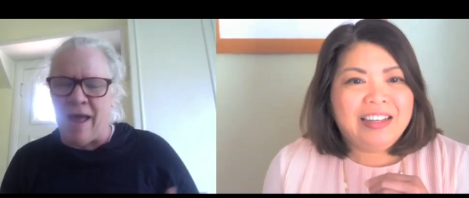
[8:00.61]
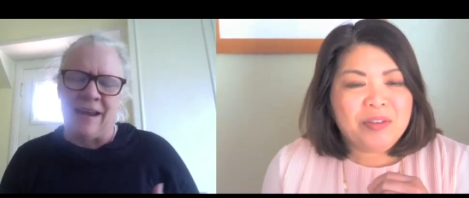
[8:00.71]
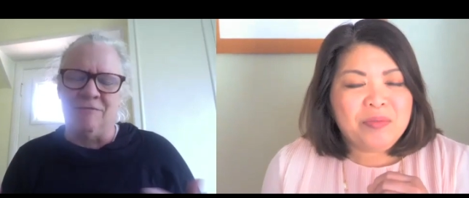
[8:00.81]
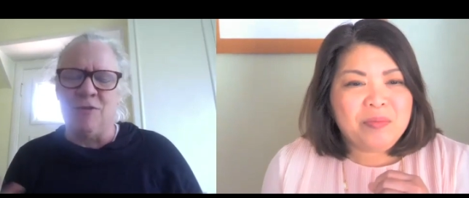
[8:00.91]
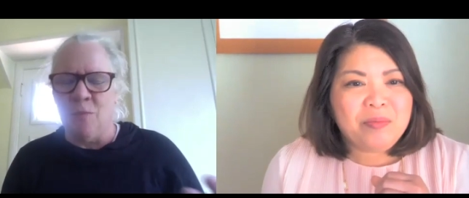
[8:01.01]
Speaker 1: And
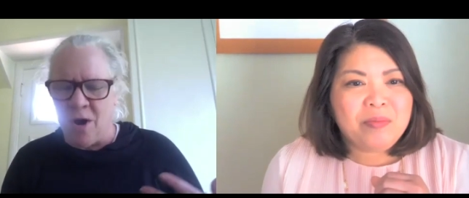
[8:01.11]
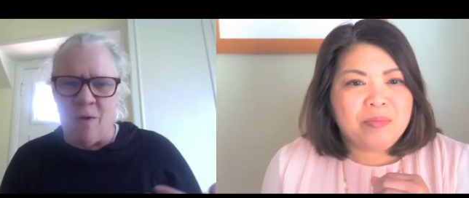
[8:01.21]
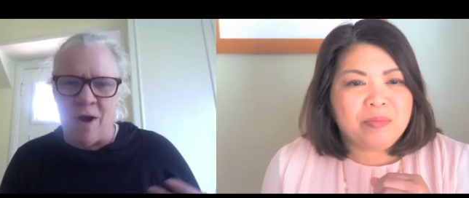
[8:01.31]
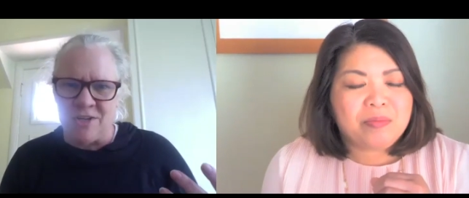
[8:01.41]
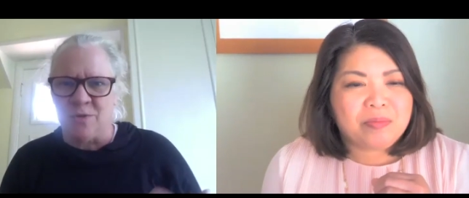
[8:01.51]
if you want to
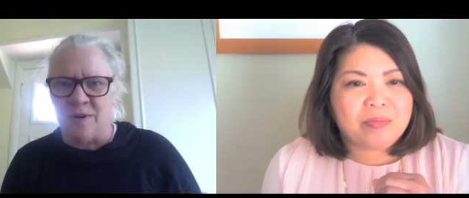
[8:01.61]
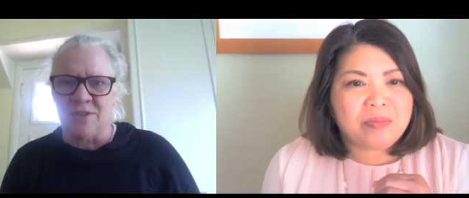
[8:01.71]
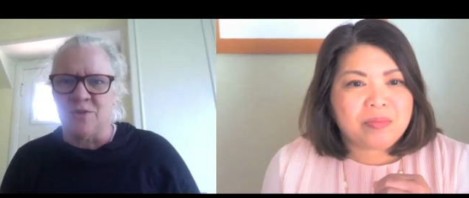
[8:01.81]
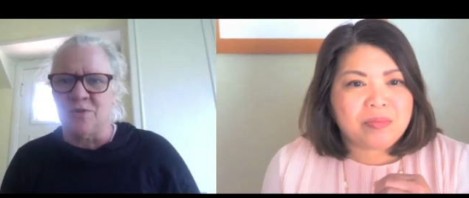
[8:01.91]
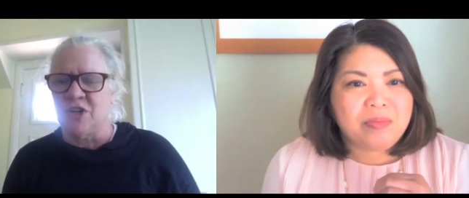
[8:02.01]
watch the
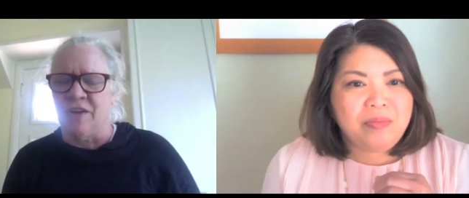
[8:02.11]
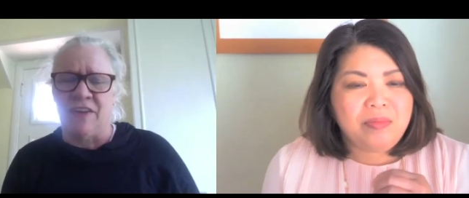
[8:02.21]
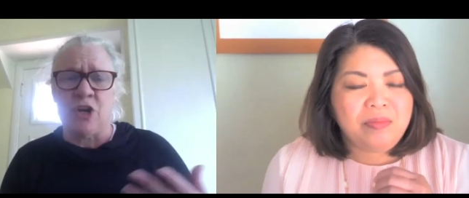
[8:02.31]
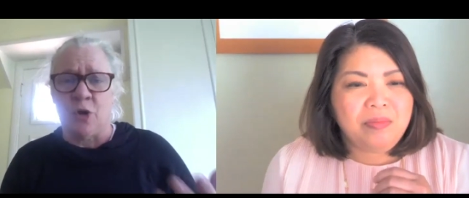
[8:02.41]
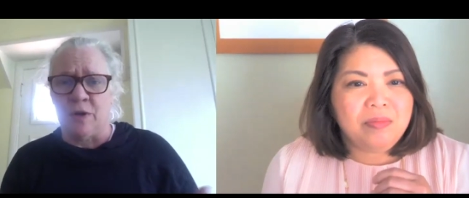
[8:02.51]
resolution of it,
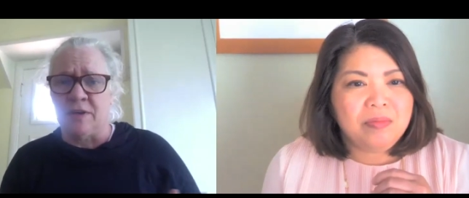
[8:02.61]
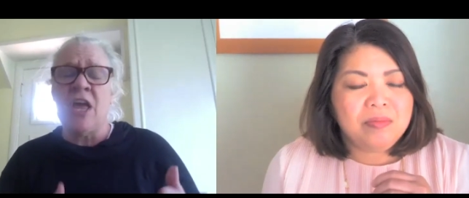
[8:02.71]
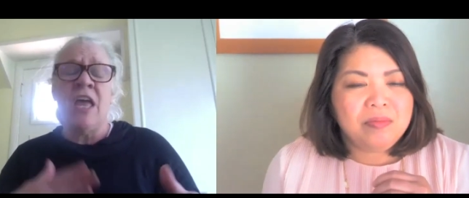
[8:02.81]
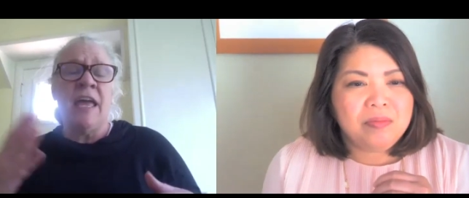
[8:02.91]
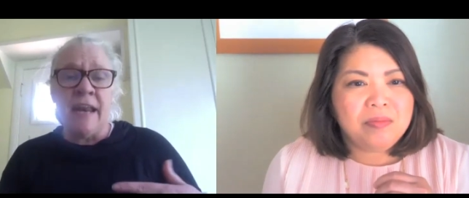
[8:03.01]
you know, it,
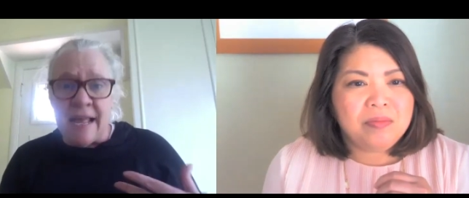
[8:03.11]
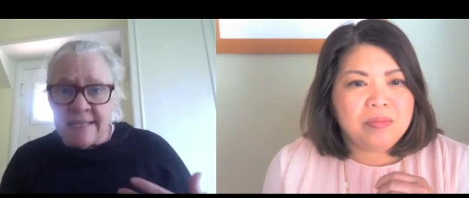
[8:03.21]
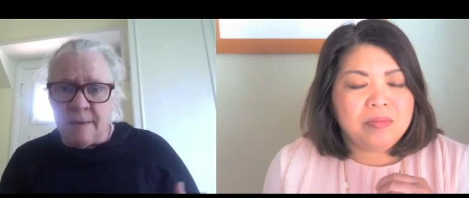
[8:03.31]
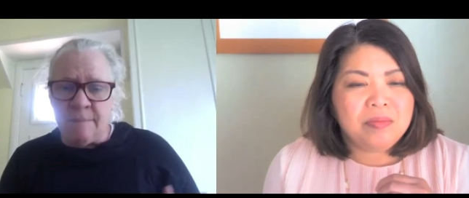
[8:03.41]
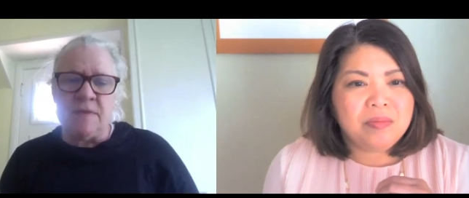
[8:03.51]
it ends
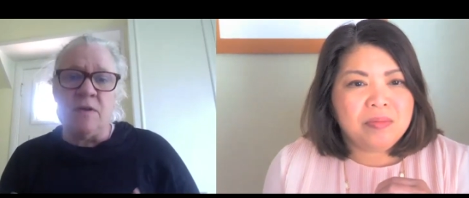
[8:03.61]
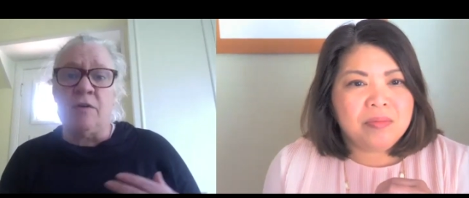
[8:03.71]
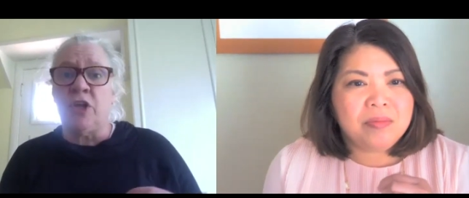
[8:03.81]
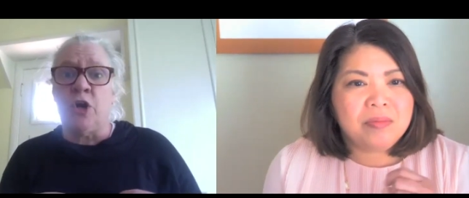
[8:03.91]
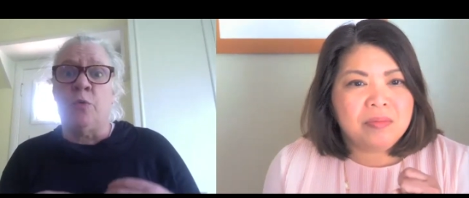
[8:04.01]
up,
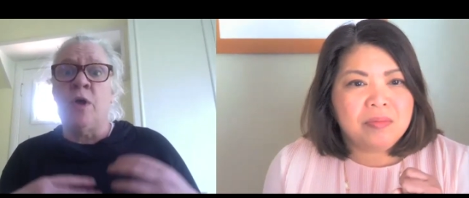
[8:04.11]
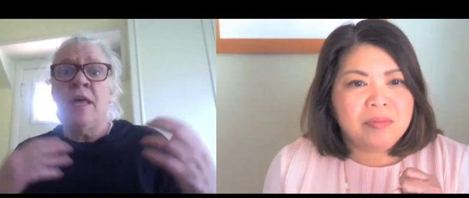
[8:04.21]
you know,